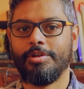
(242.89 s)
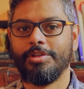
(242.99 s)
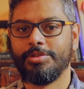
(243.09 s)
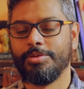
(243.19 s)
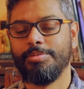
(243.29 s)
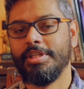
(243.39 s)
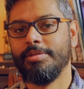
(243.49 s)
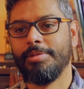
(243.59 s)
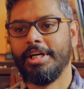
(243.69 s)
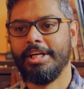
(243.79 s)
this would
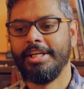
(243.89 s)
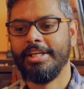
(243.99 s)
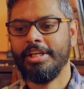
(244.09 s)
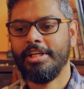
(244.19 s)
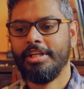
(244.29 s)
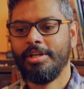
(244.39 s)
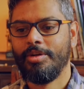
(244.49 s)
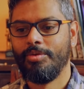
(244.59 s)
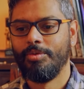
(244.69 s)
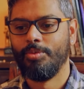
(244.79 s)
be my
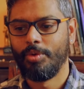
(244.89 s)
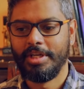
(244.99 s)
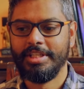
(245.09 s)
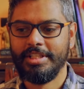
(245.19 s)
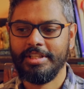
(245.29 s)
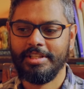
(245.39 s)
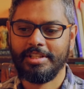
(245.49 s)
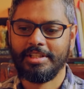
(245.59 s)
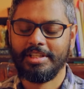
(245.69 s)
one